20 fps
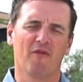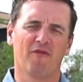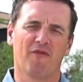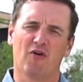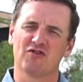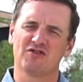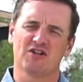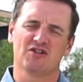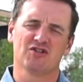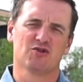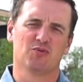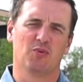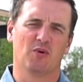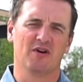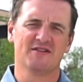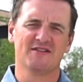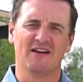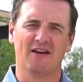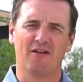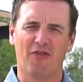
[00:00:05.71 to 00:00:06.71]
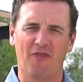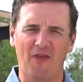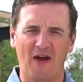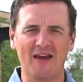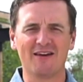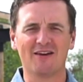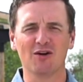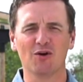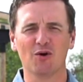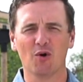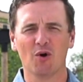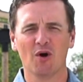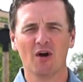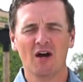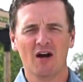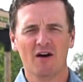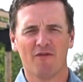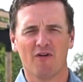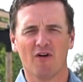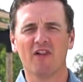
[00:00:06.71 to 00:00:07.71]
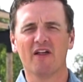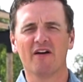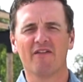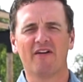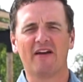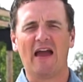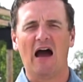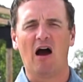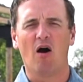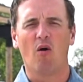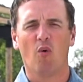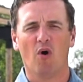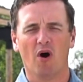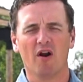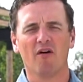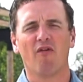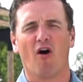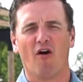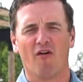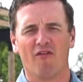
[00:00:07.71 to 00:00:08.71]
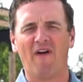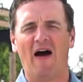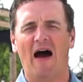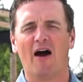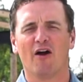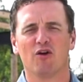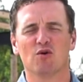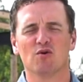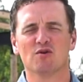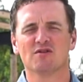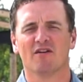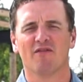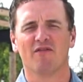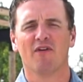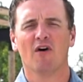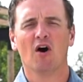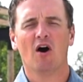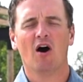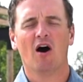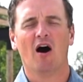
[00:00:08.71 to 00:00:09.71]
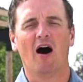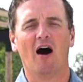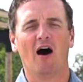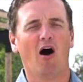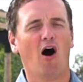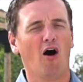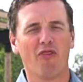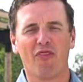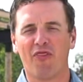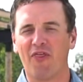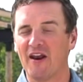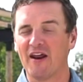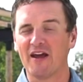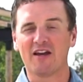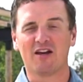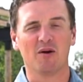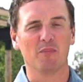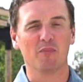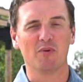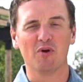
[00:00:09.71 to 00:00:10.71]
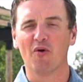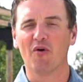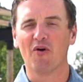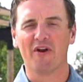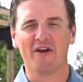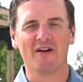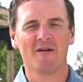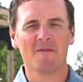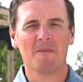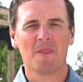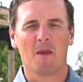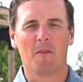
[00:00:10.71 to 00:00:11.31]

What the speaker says: And first, I just want to say thank you for living out one of our values of authentic community.